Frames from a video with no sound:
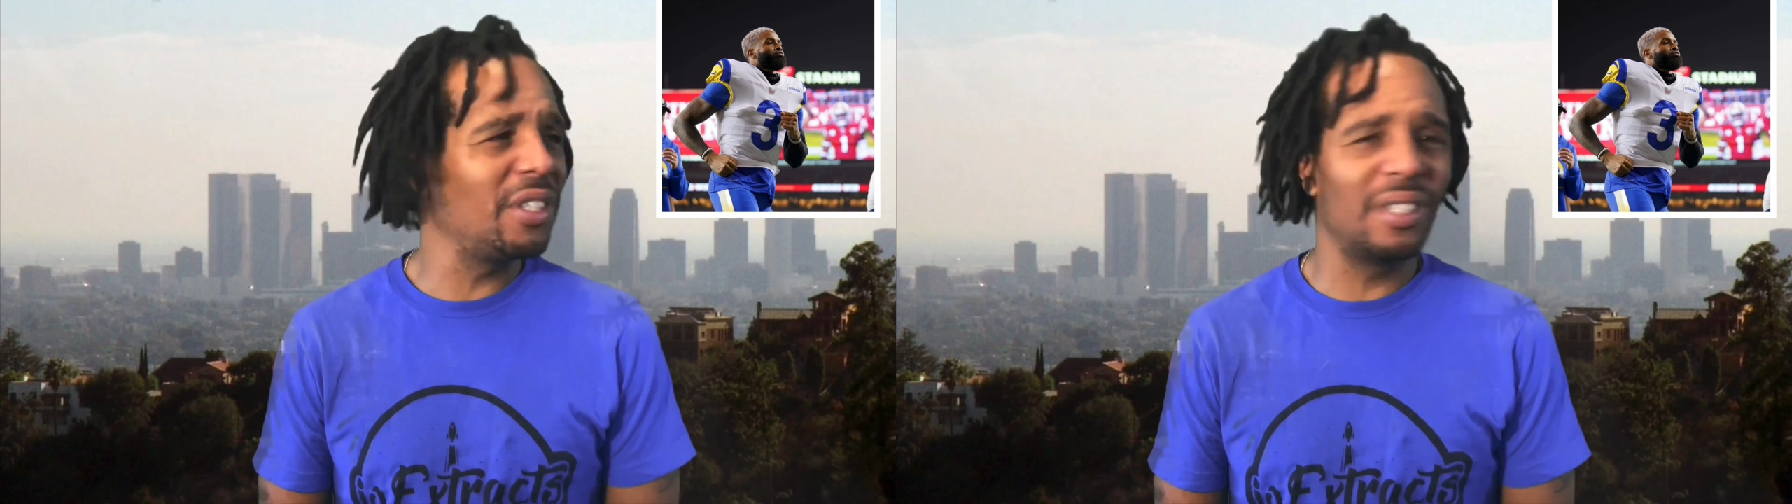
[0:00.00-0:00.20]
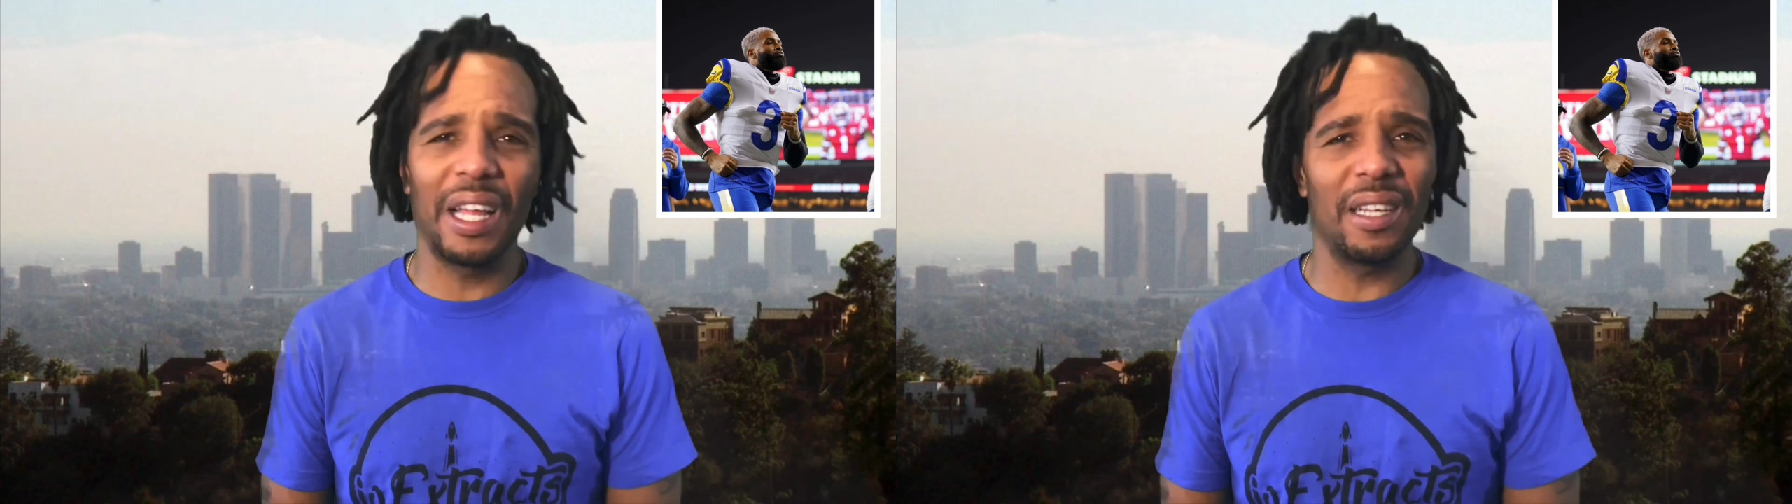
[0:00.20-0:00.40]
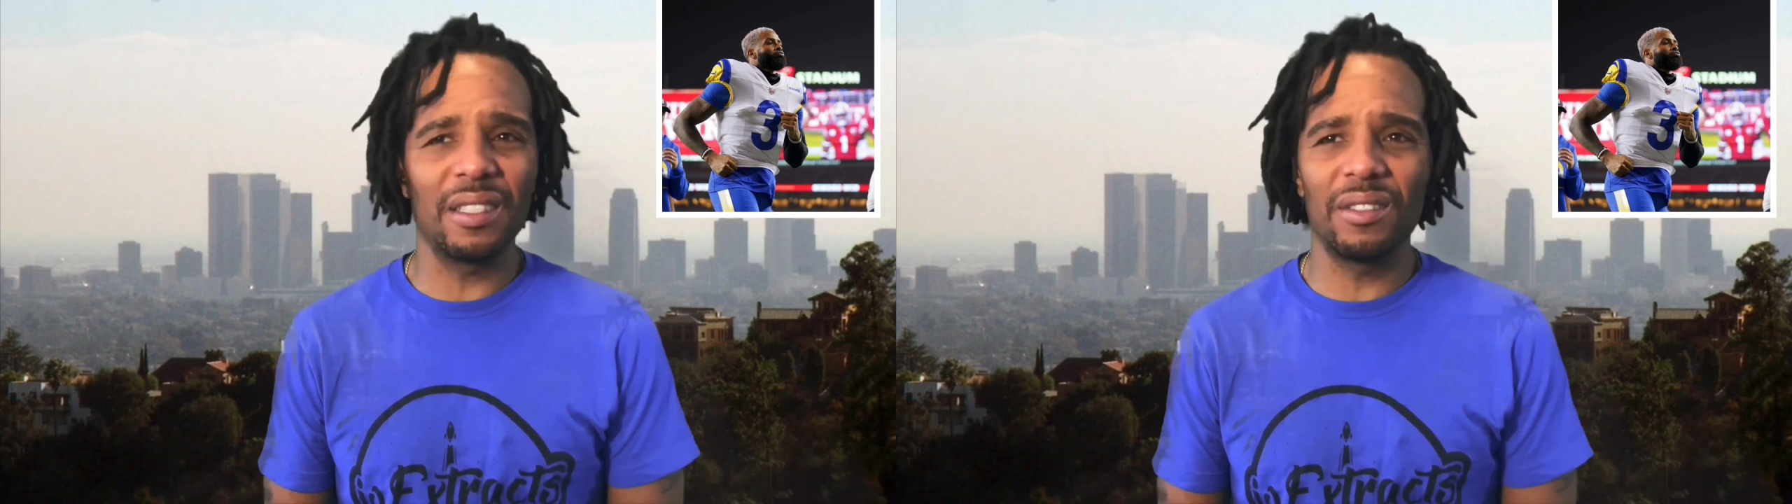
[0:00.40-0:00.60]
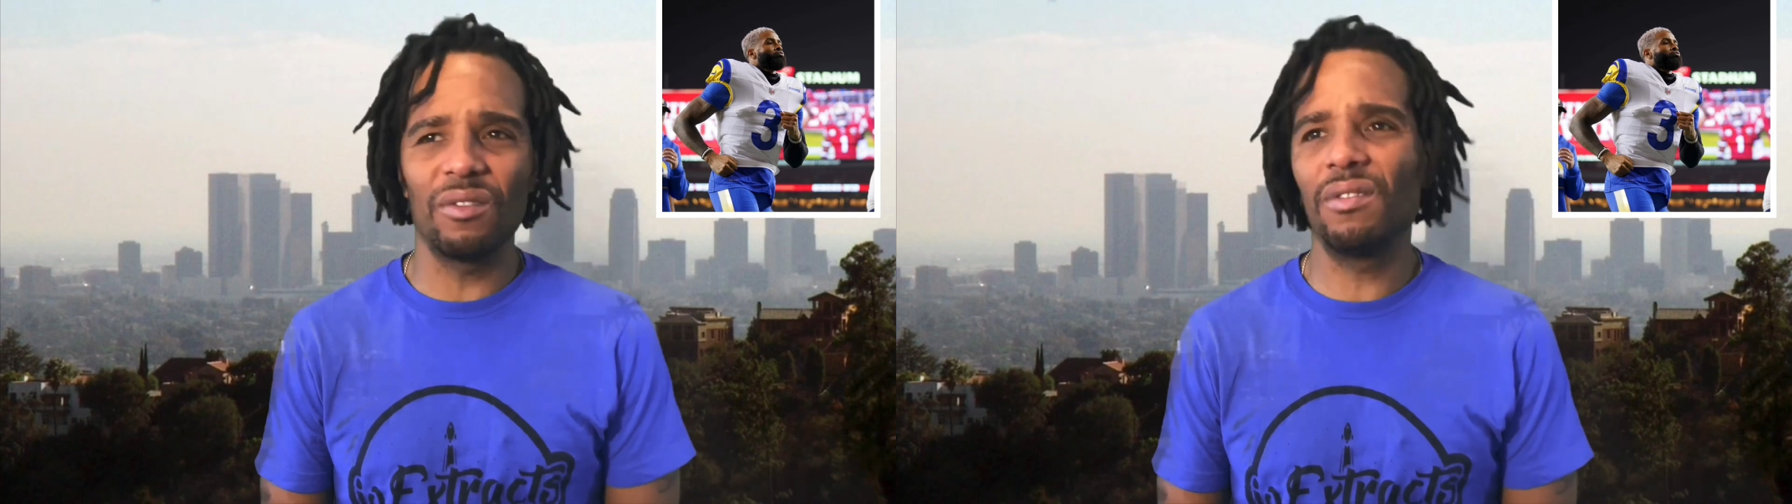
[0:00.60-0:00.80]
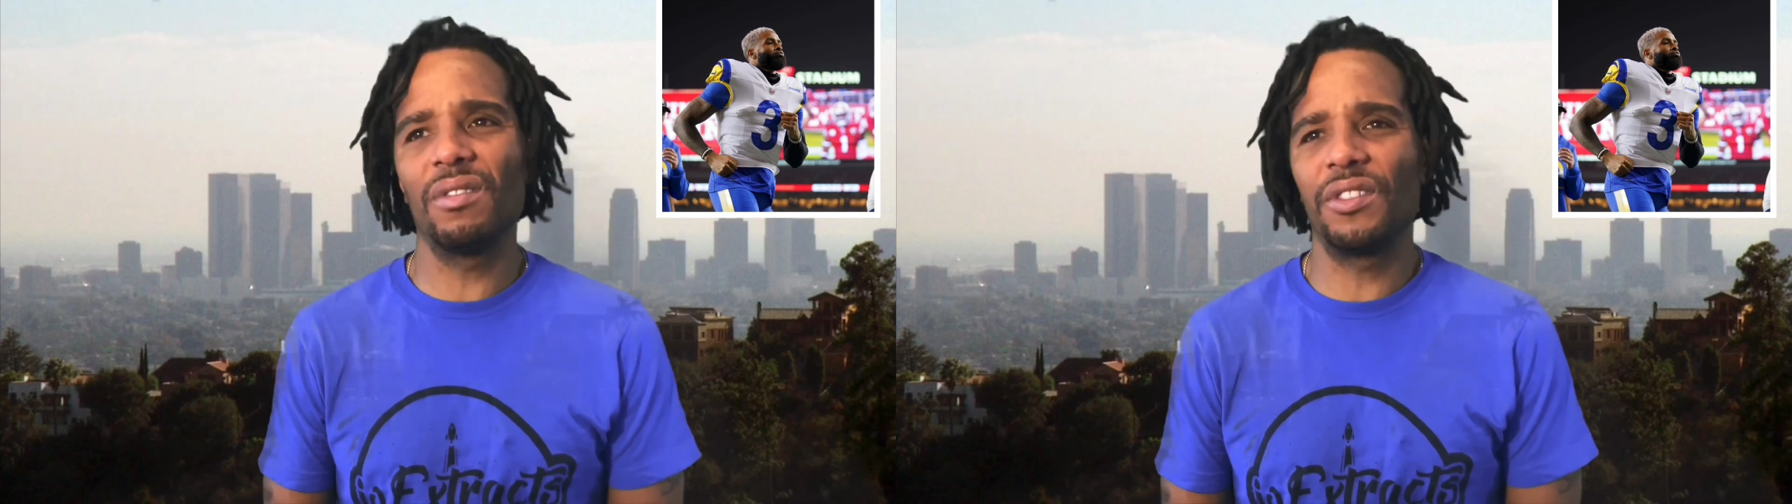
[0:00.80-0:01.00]

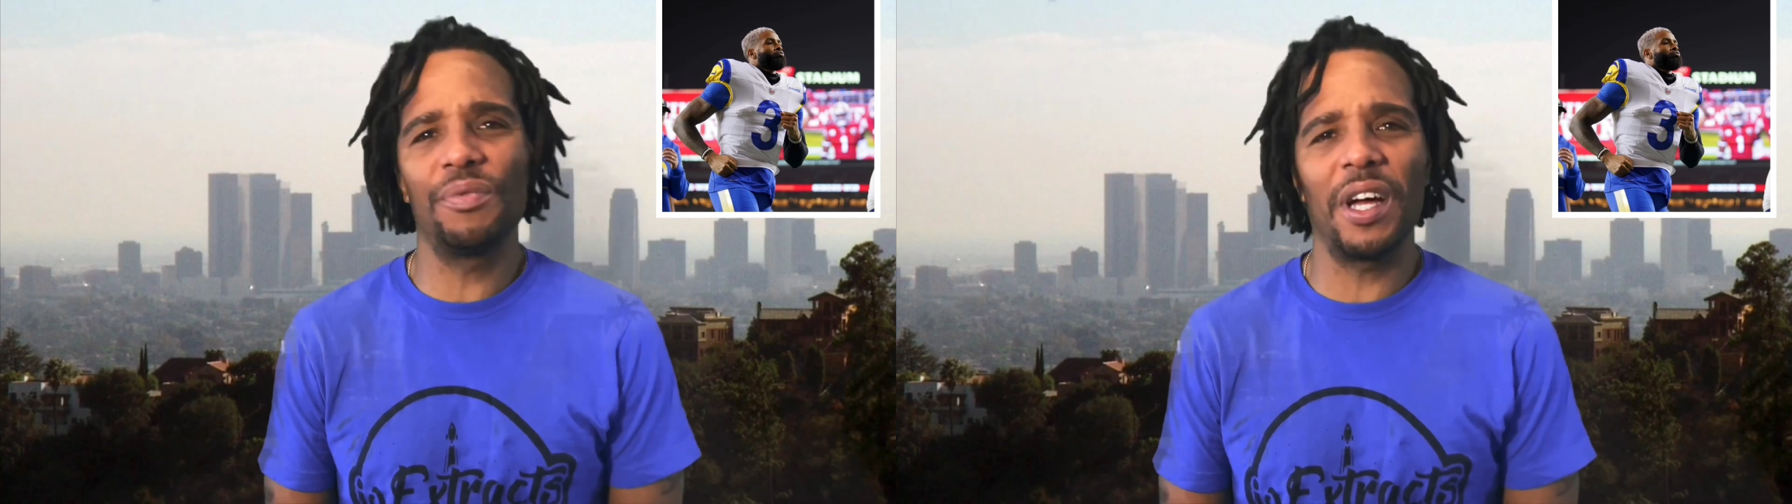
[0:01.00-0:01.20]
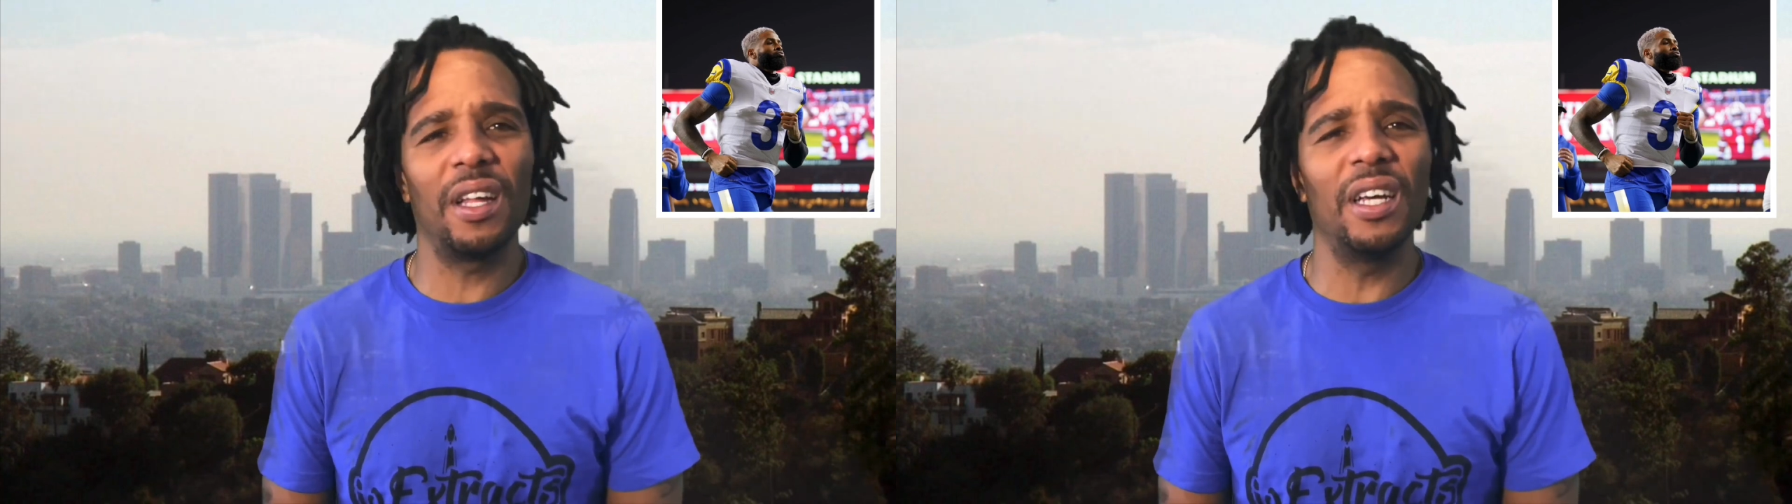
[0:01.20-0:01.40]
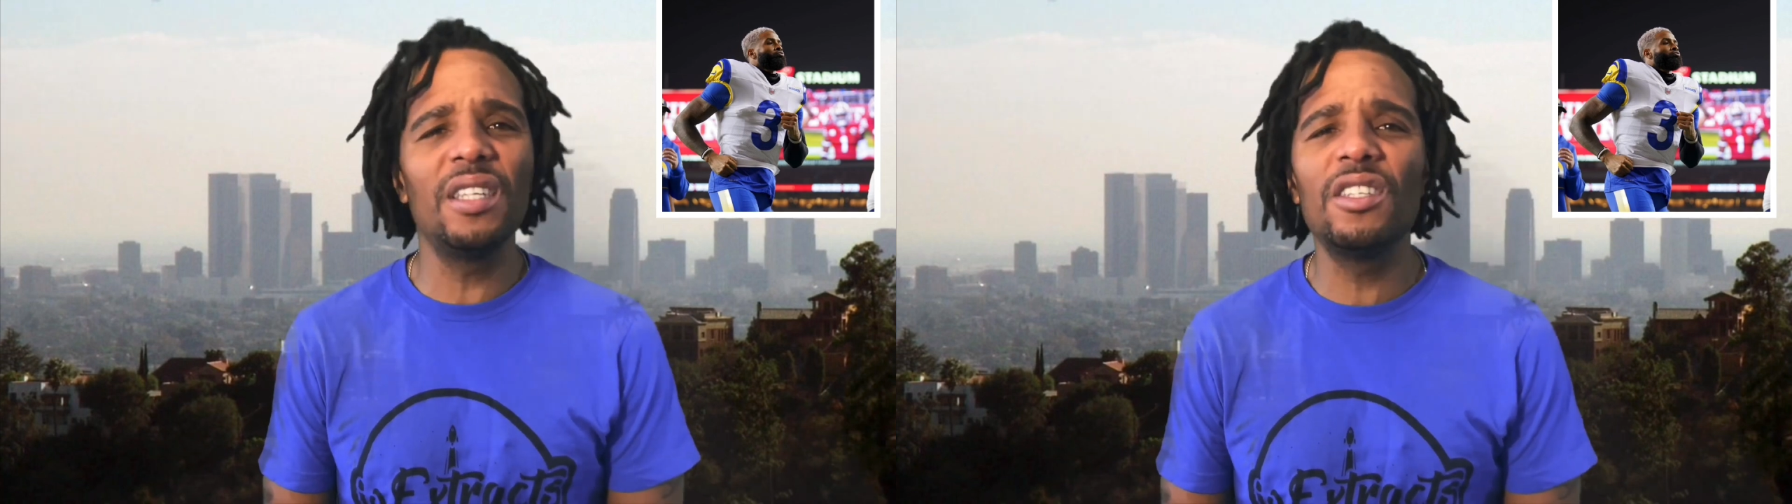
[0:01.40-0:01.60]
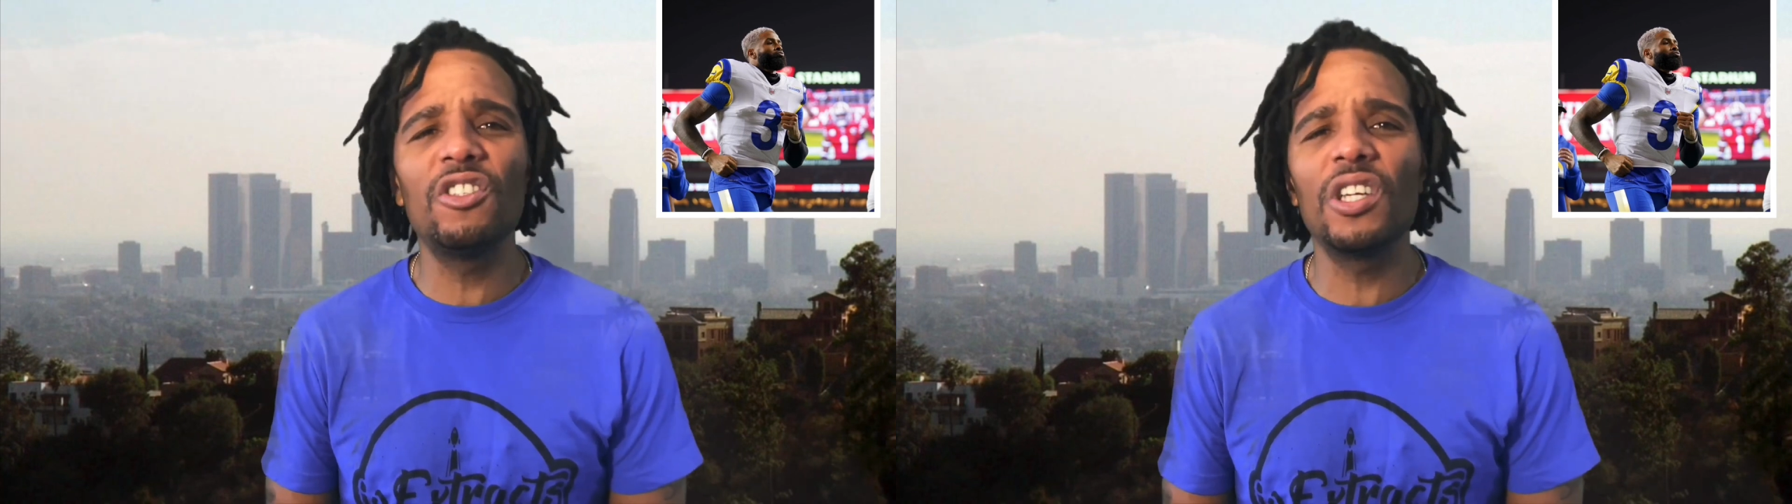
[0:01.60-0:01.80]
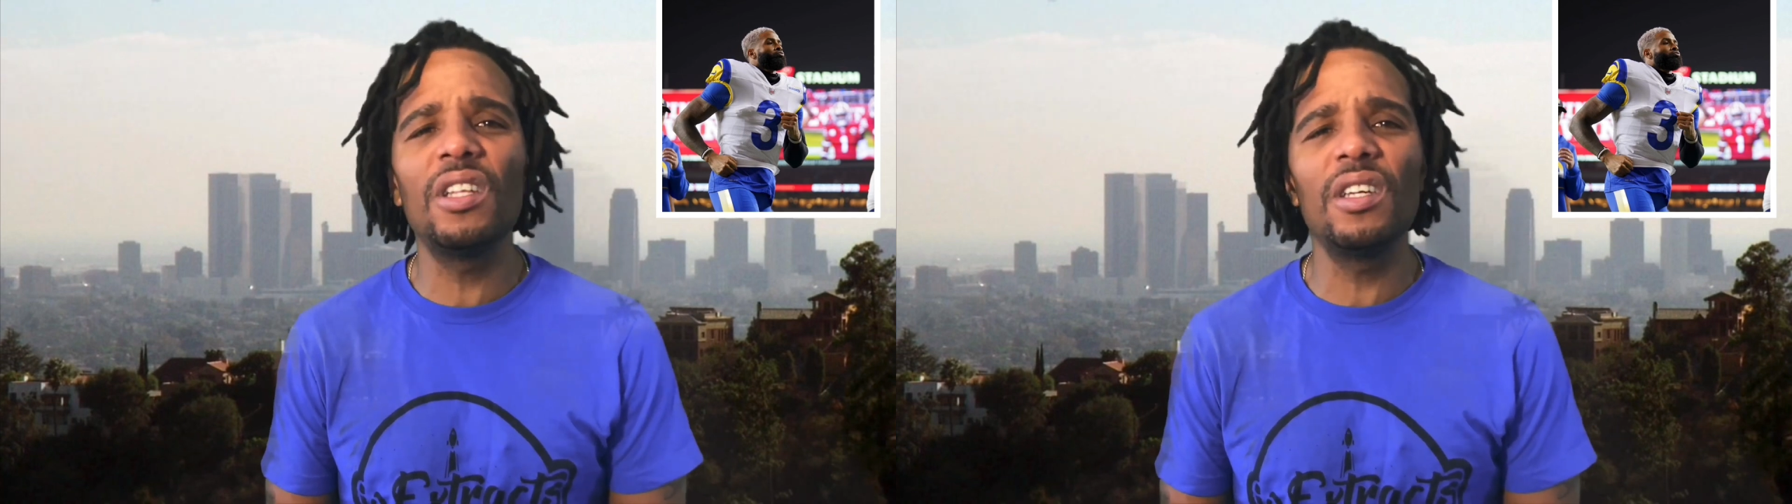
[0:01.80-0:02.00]
kind of onion
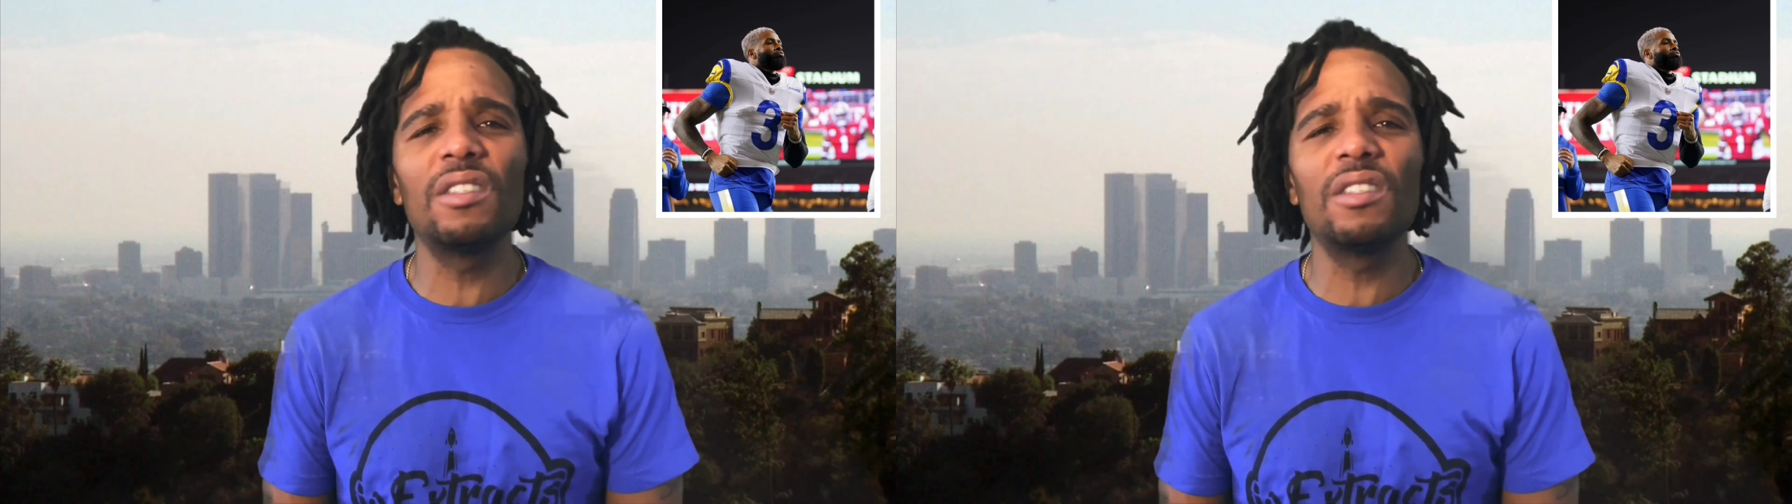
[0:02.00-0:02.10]
chili